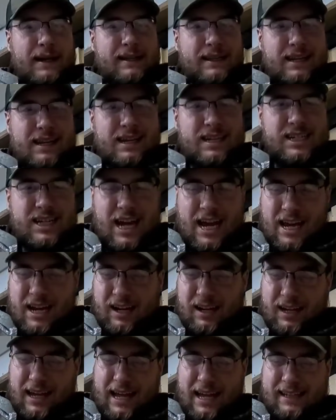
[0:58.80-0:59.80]
back to the
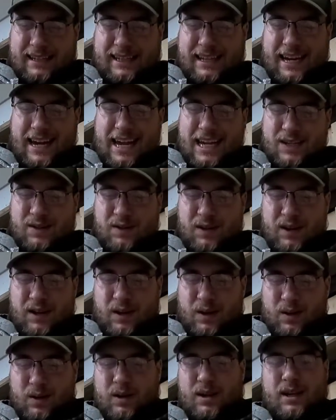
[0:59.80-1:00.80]
channel. Today's
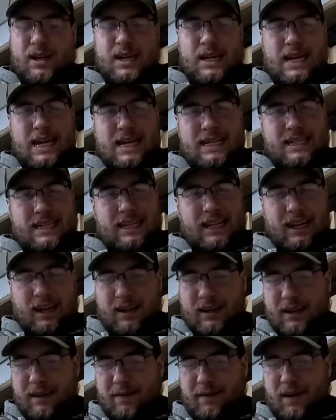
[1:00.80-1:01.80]
video is a
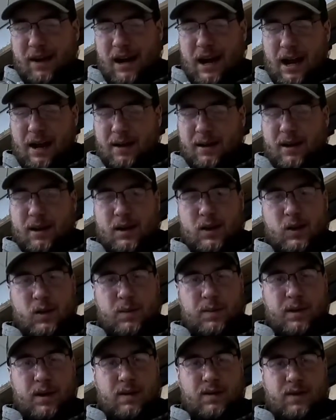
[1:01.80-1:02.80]
little different. I'm going to do
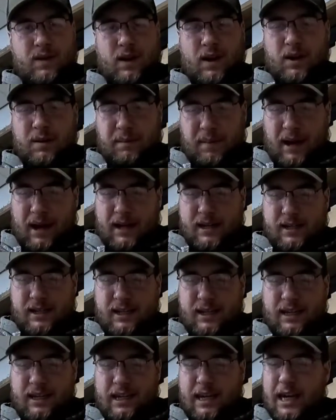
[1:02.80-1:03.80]
a bit of an
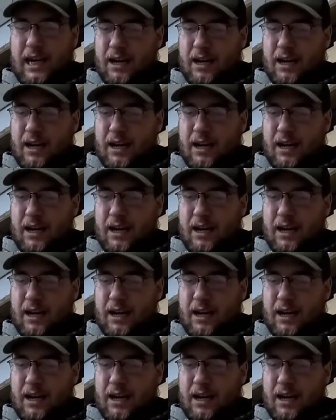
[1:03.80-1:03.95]
unboxing and